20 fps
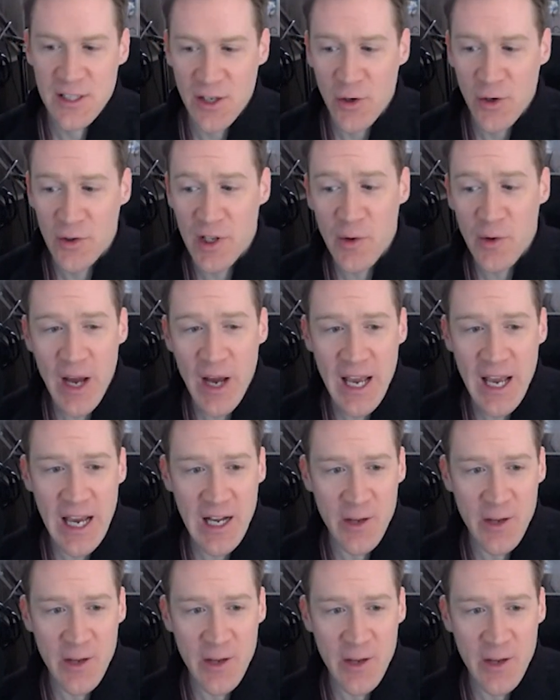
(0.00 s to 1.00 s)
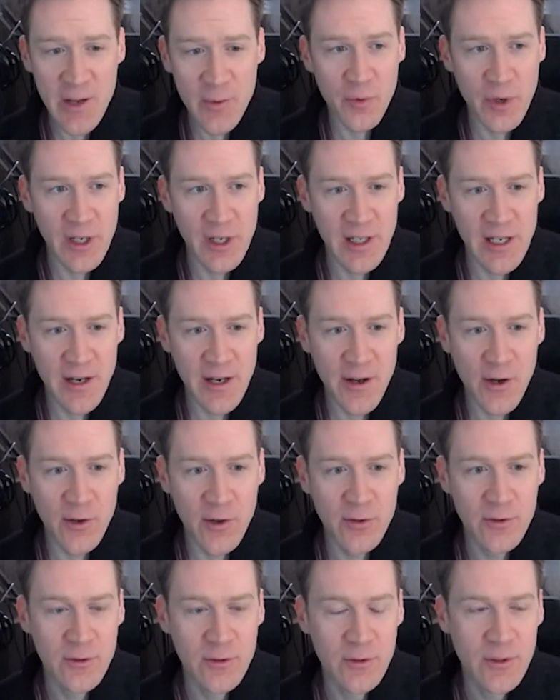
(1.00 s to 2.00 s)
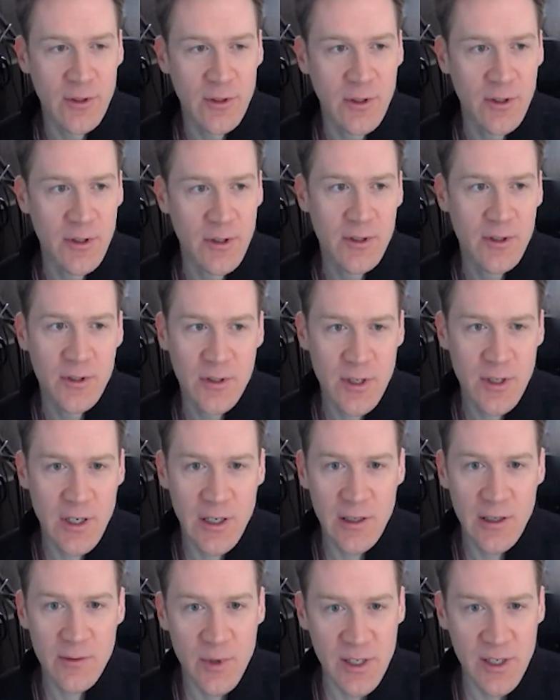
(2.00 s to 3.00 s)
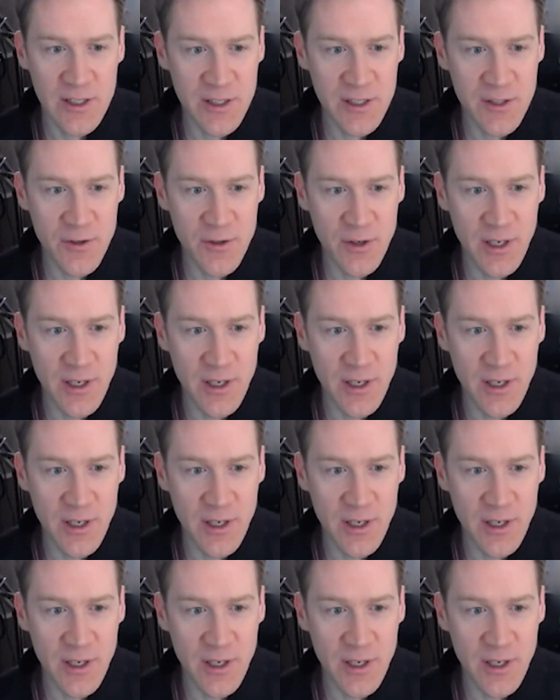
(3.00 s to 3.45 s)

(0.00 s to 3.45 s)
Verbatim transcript: That's the only way anyone will really know uh, what